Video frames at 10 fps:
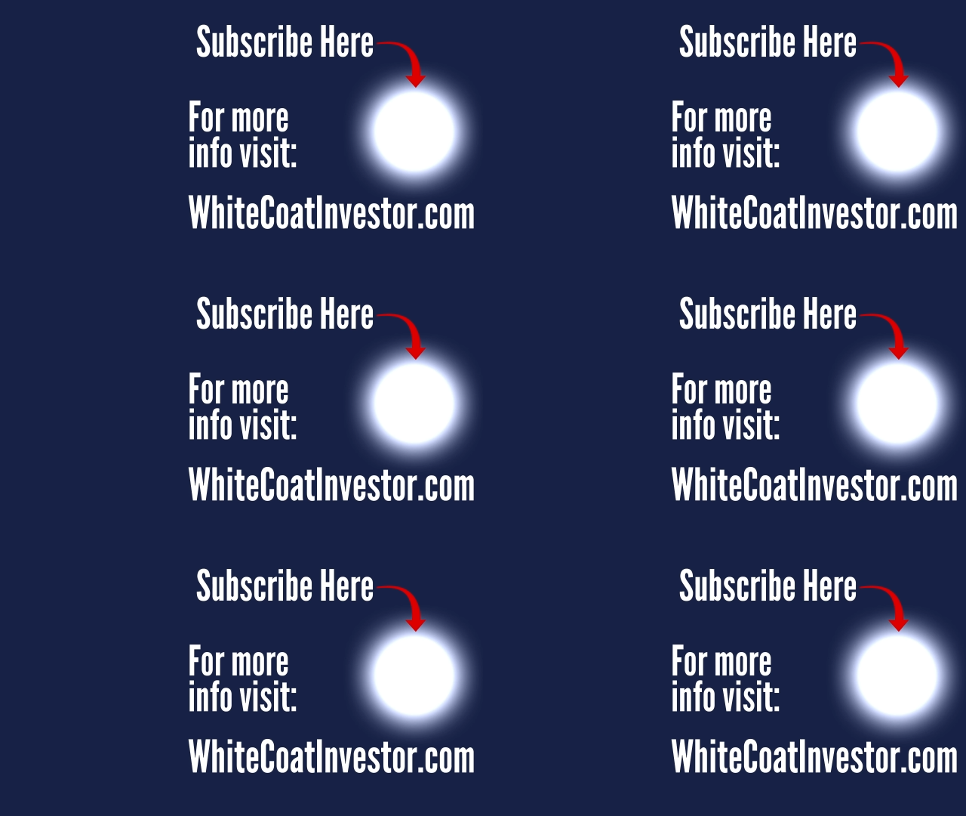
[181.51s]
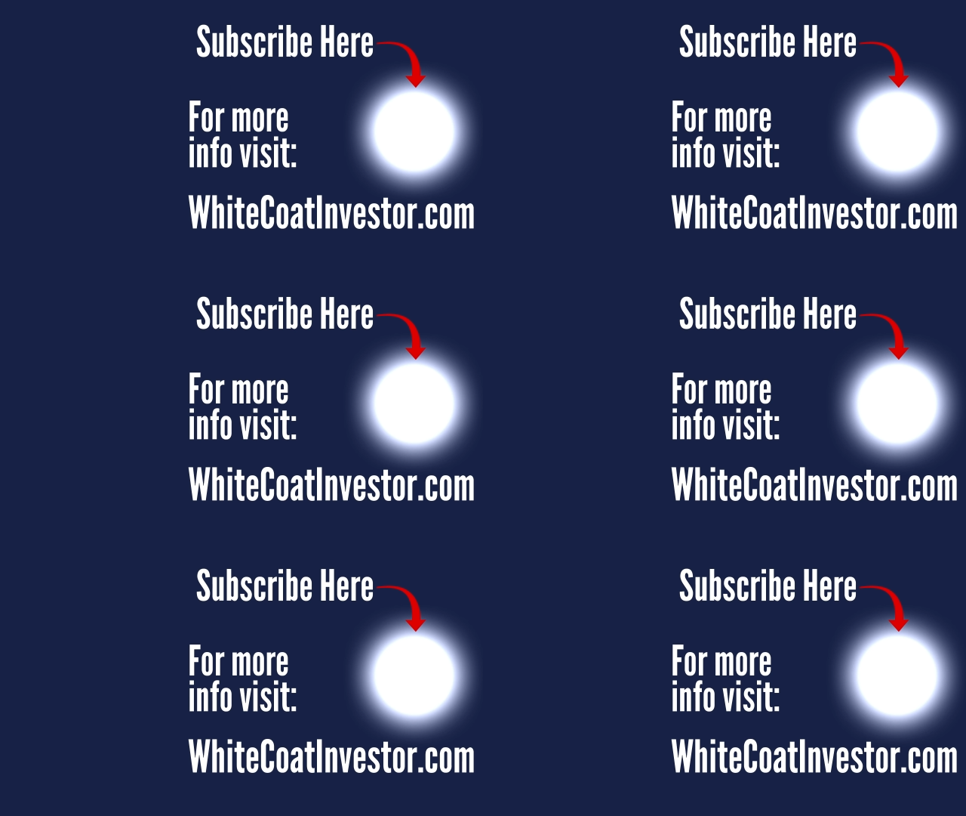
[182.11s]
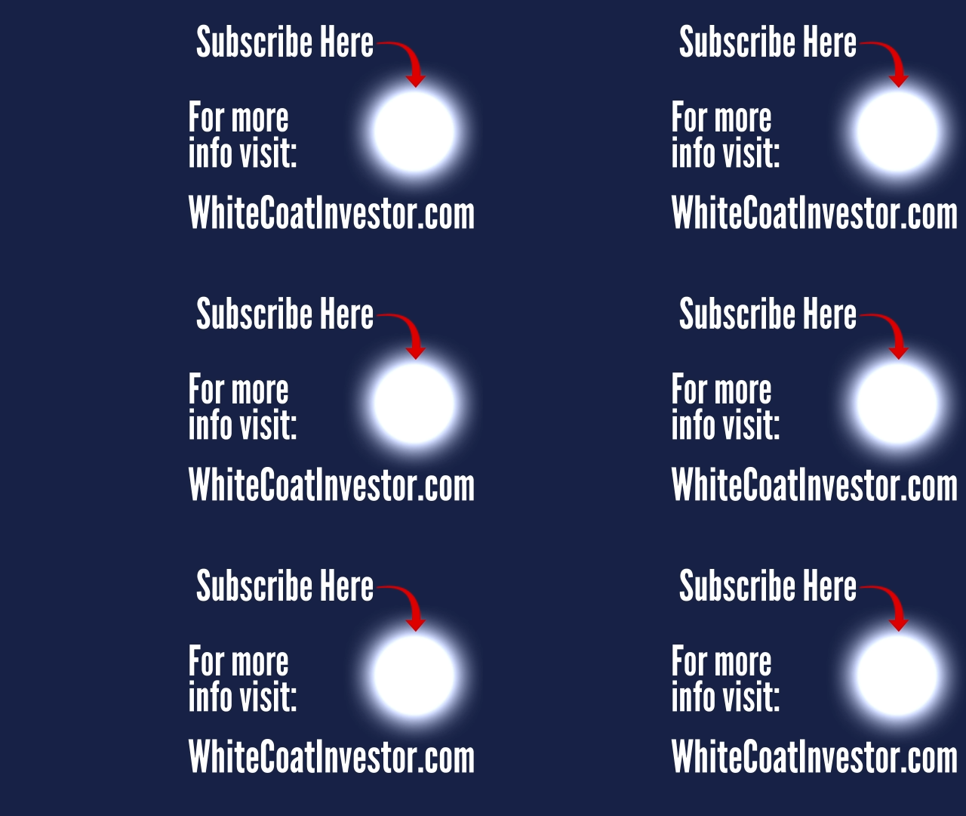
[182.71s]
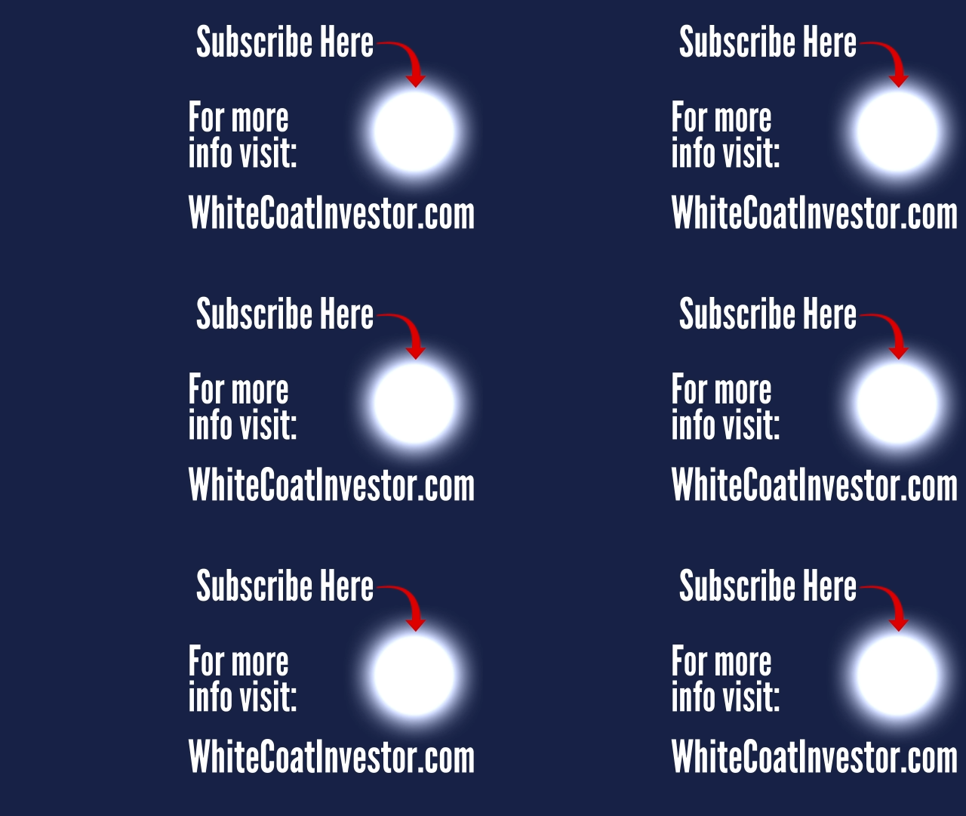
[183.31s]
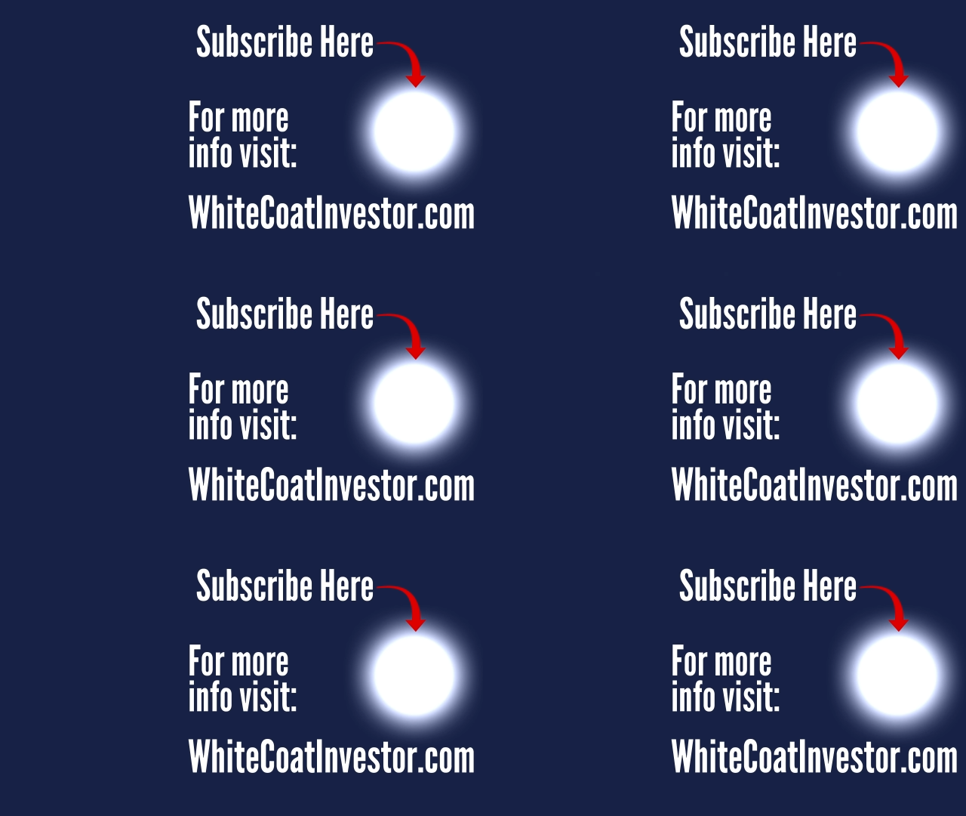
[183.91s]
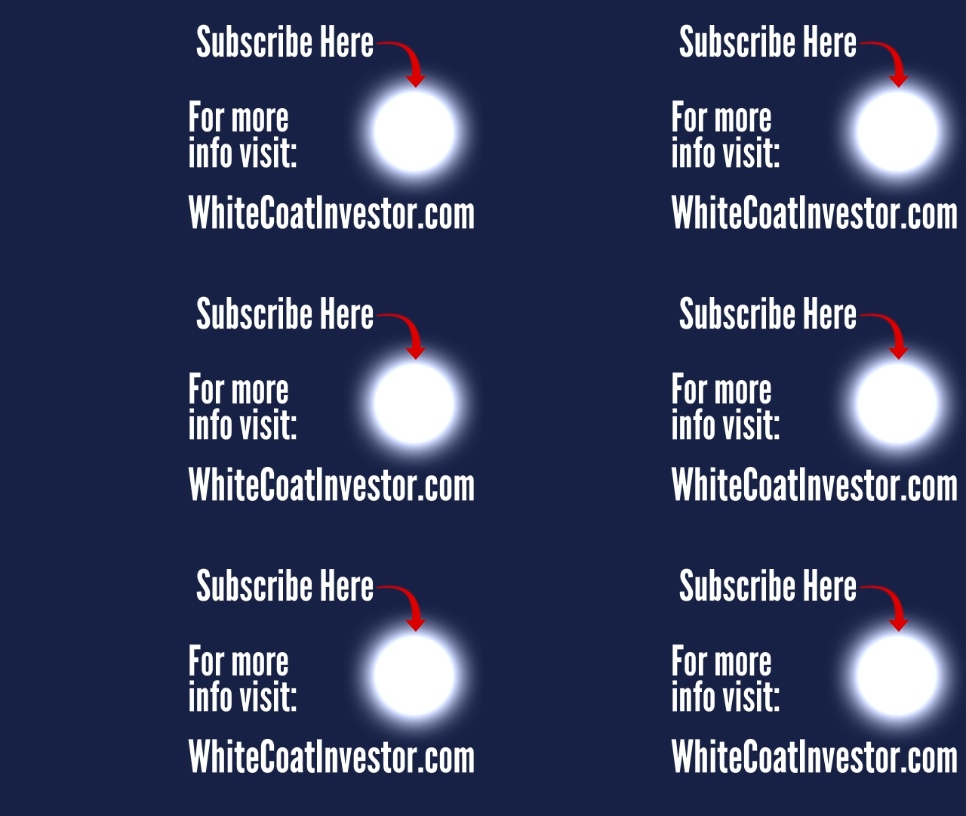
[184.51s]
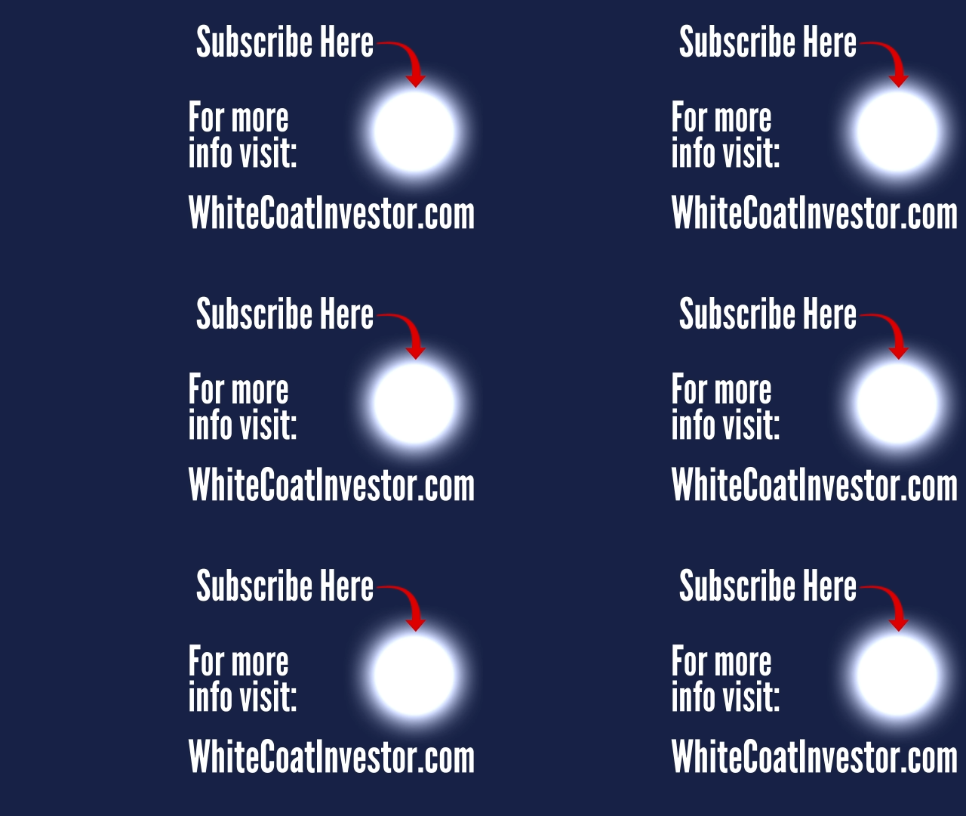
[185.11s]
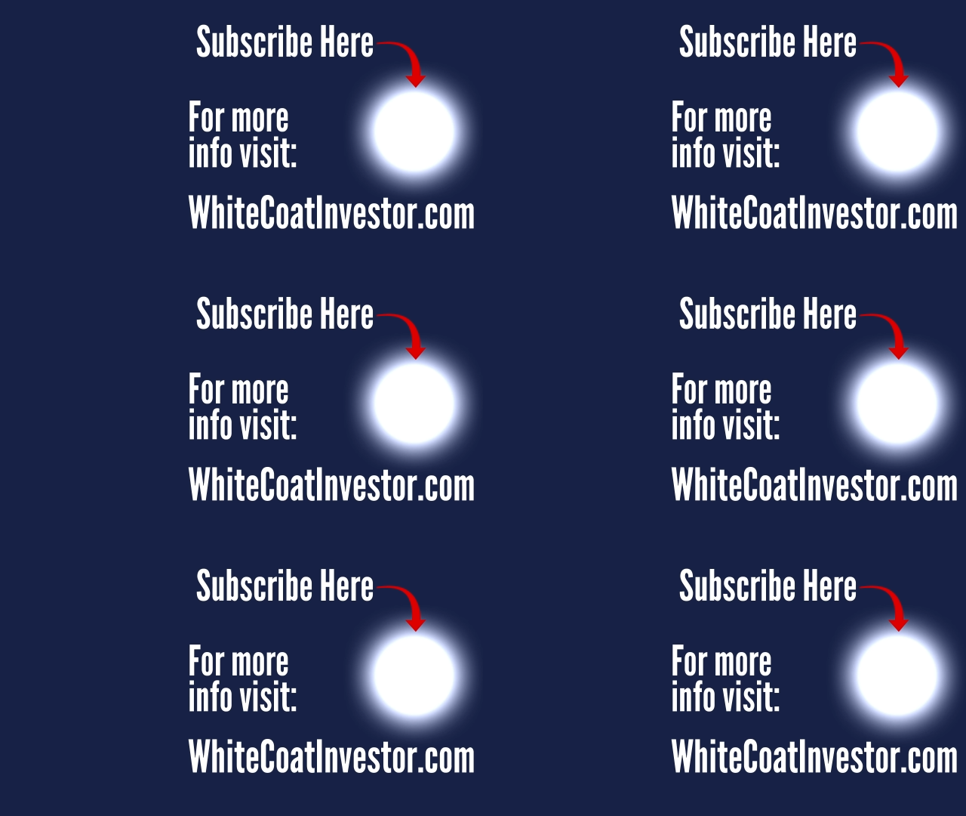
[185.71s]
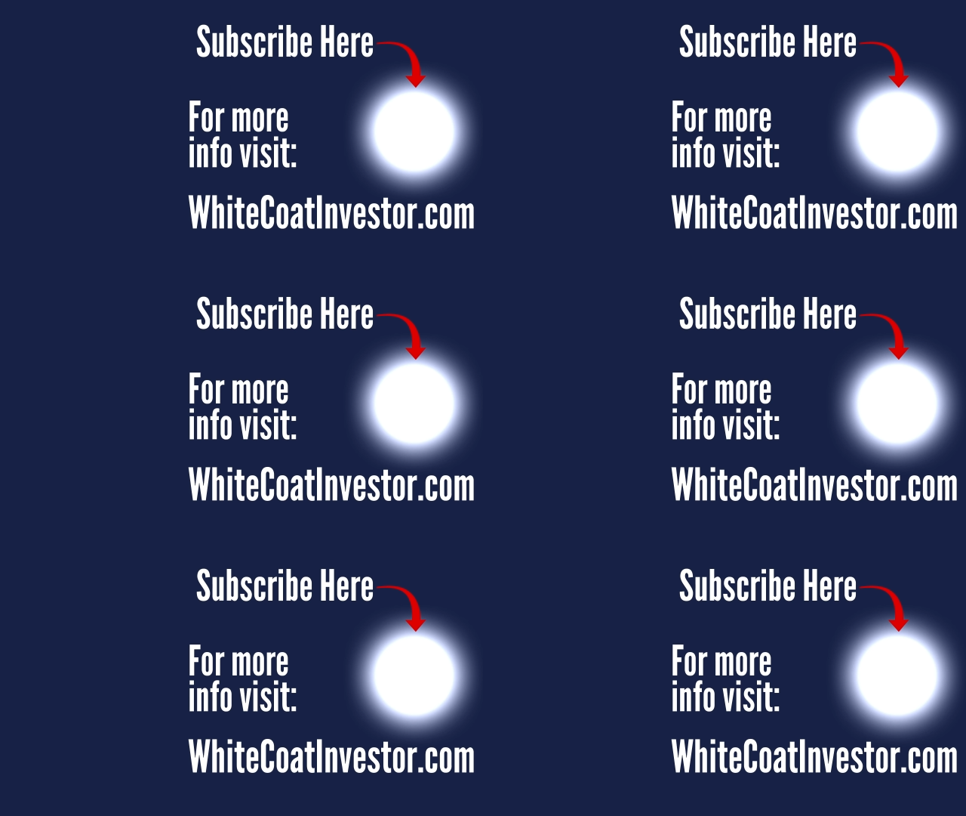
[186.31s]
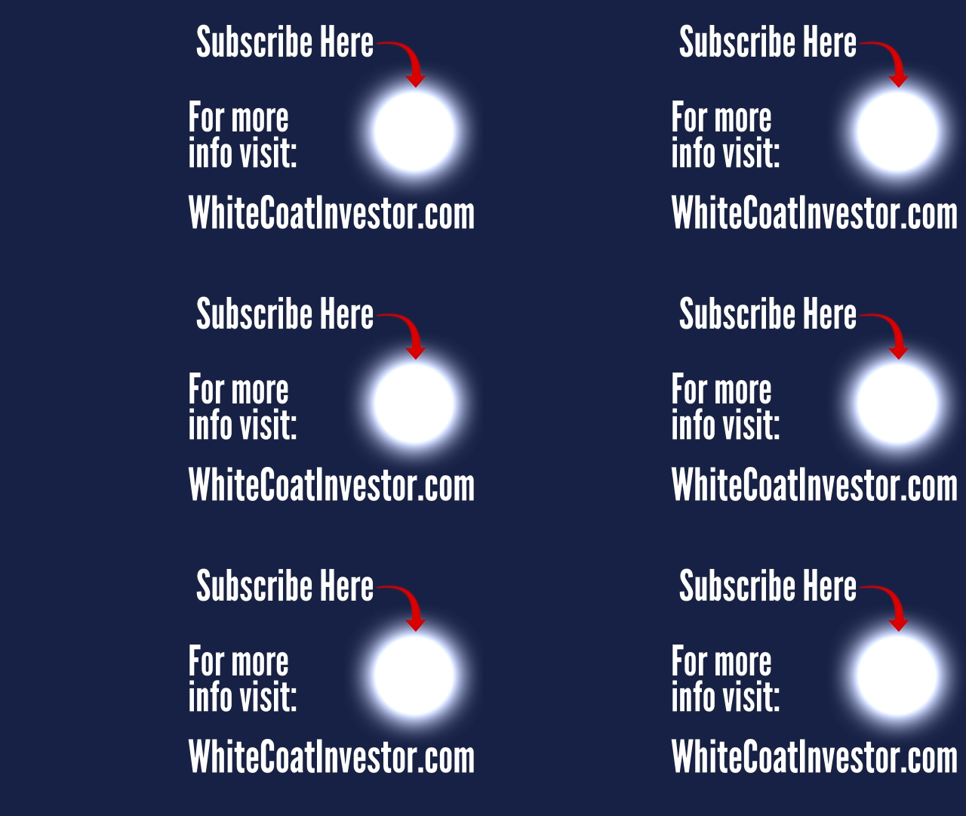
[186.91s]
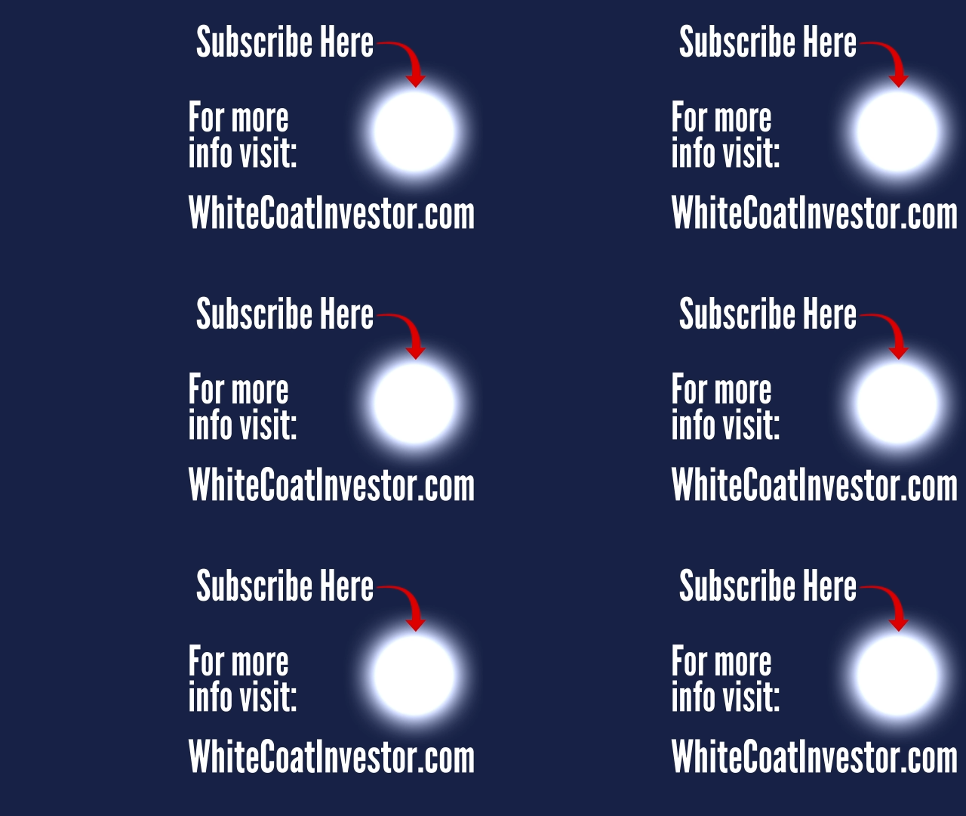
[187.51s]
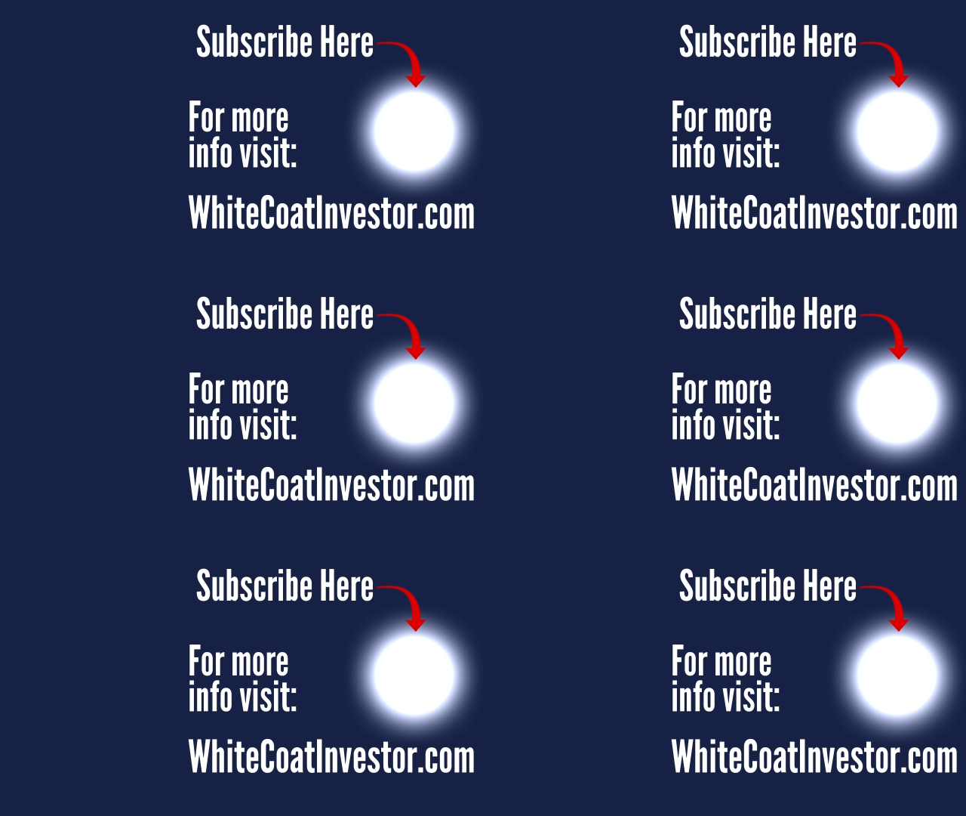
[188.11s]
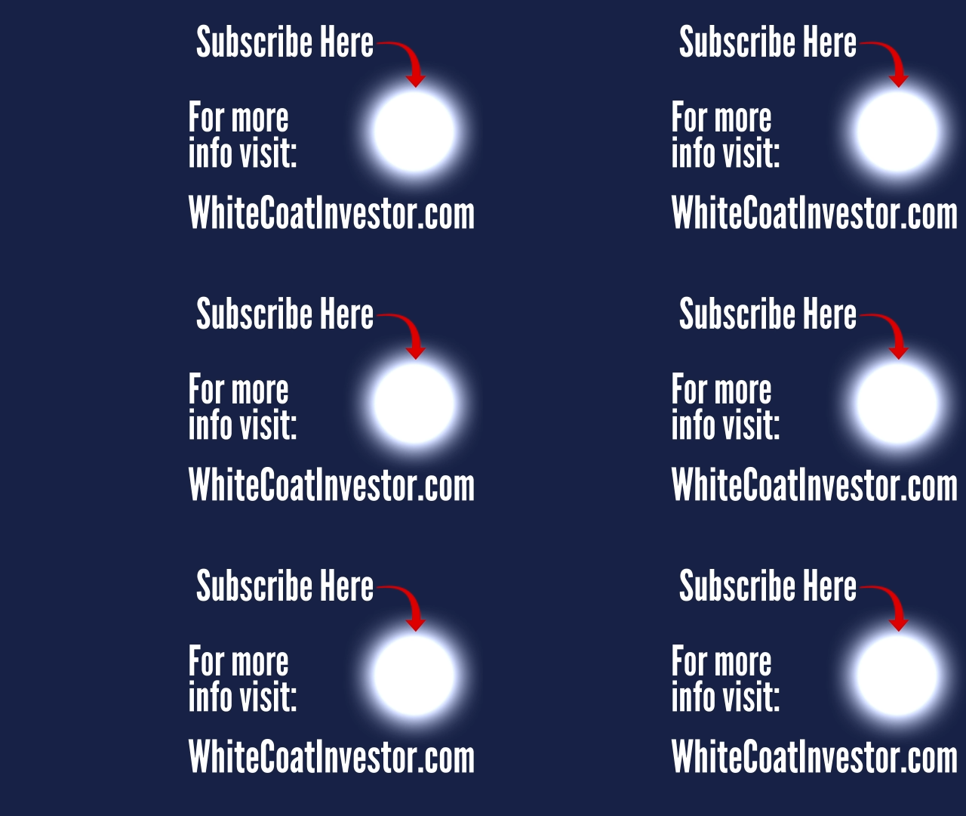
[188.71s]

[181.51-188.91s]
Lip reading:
No face is visible, so there are no lips to read.